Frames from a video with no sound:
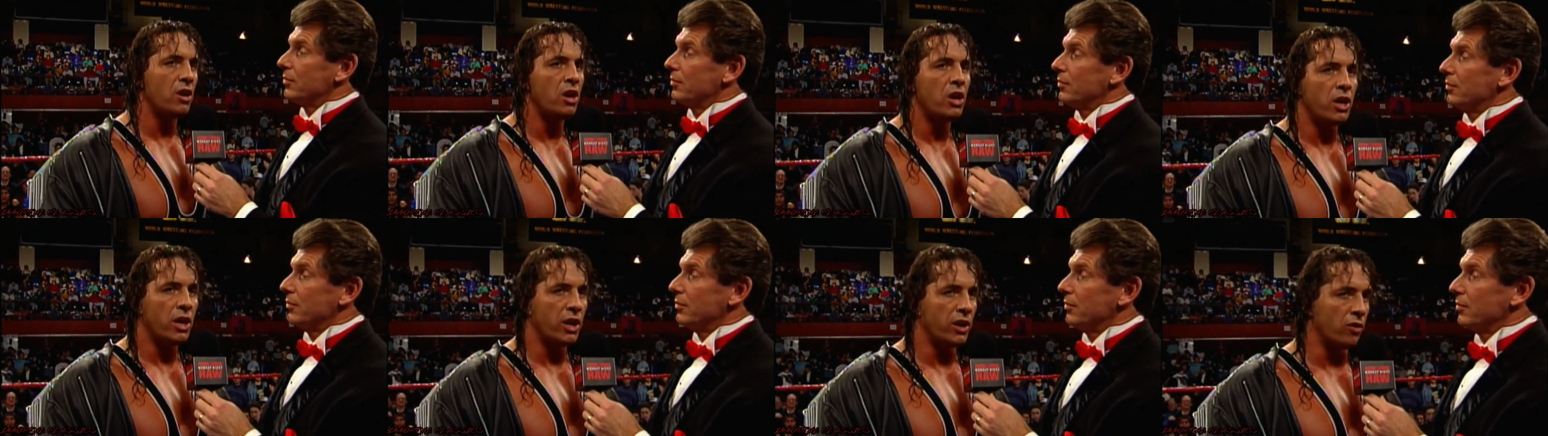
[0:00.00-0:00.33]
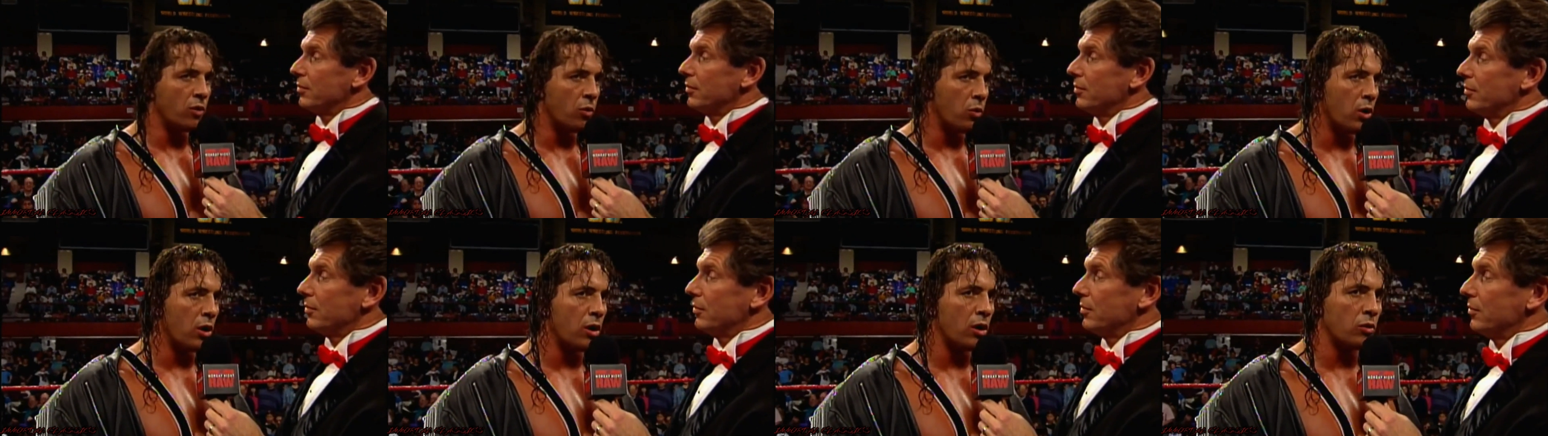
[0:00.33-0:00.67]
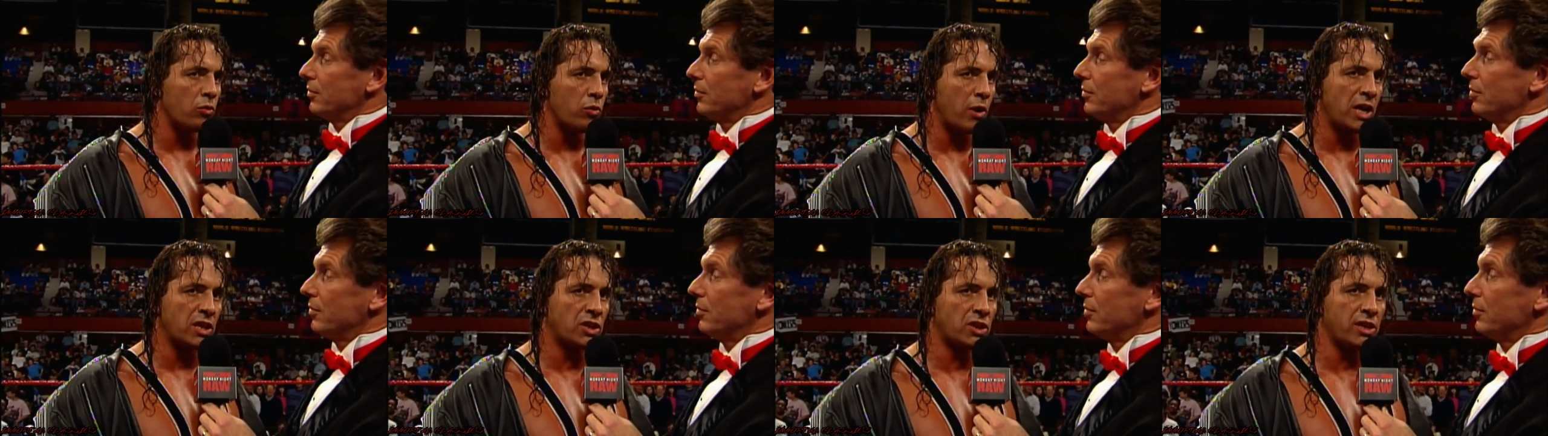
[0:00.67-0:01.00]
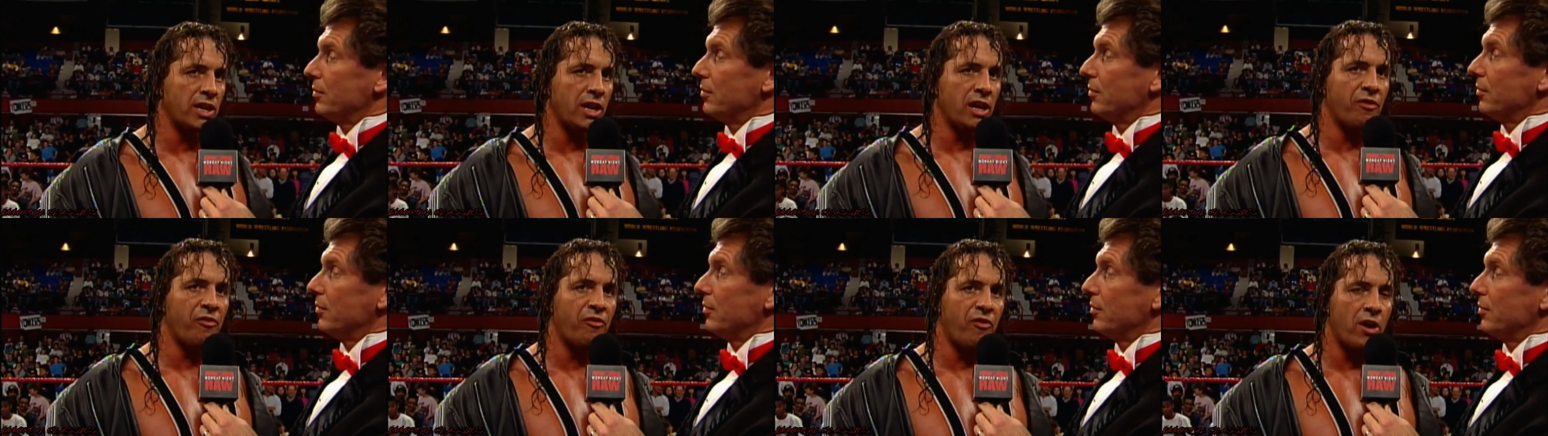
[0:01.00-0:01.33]
Speaker 1: in the World Wrestling
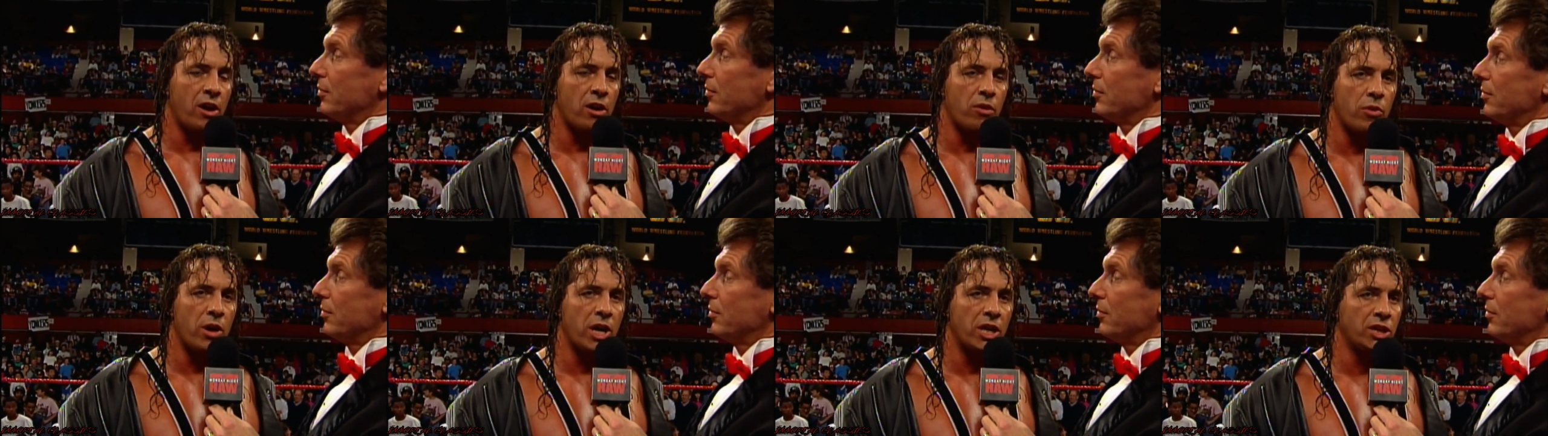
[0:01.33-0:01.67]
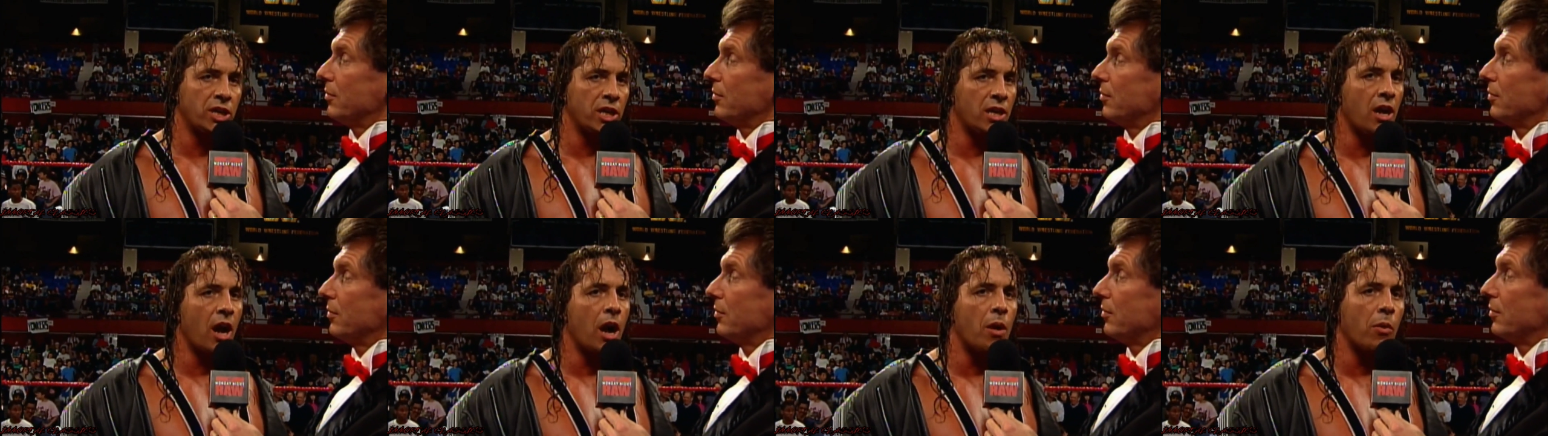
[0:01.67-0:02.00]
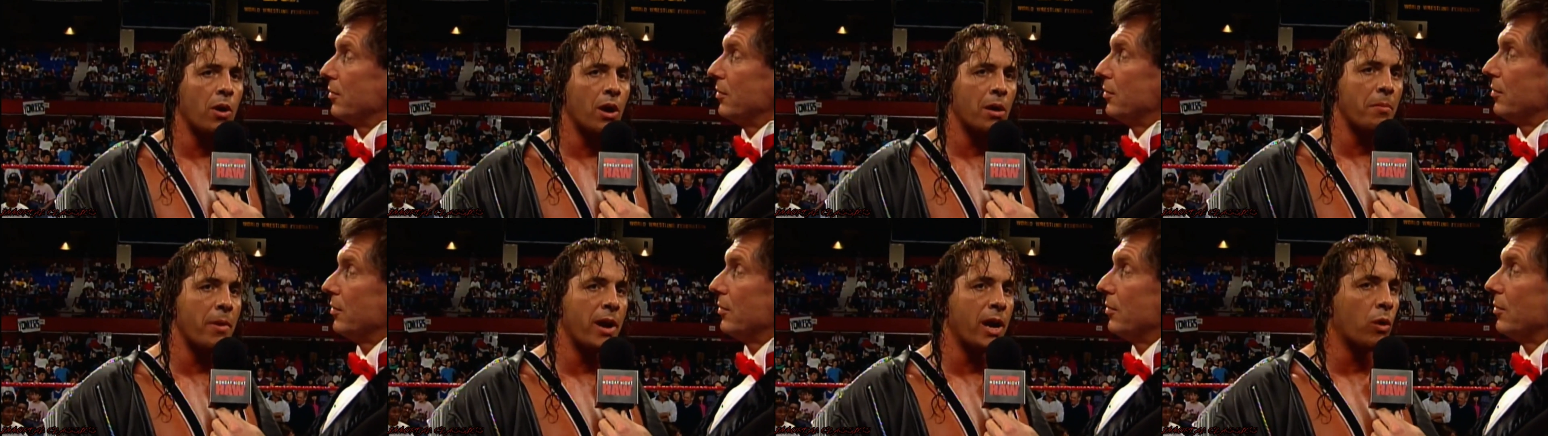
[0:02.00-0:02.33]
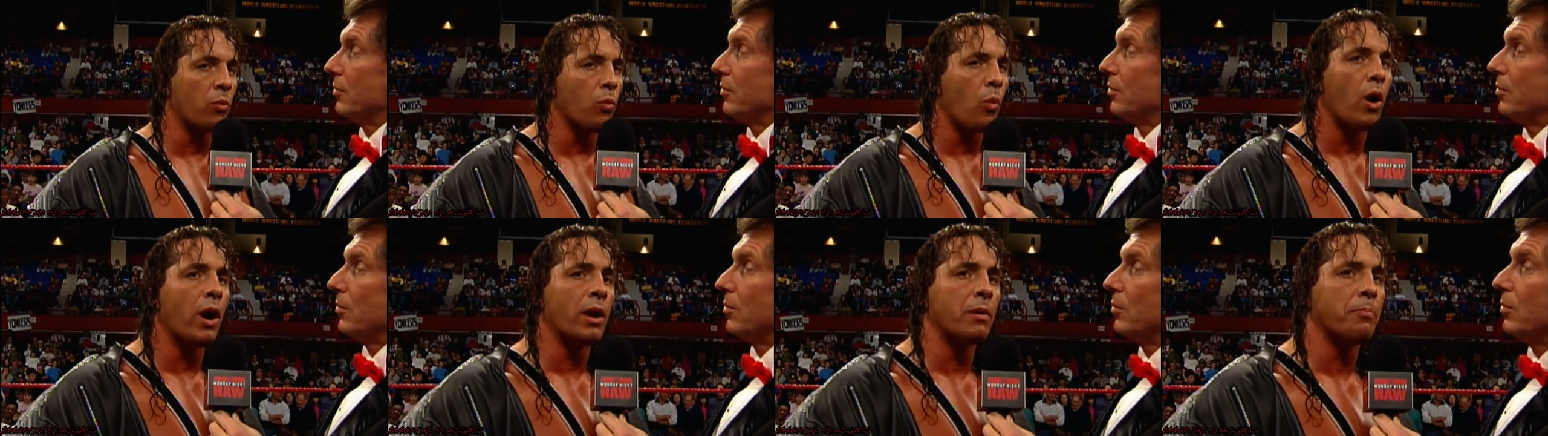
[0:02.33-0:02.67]
Federation. I want to make
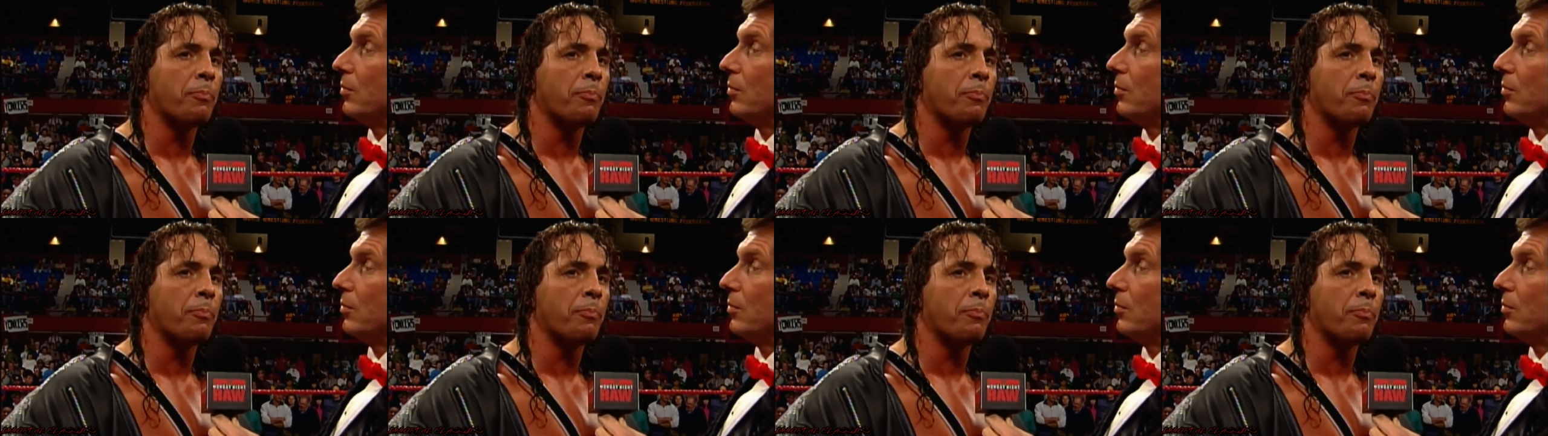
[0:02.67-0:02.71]
one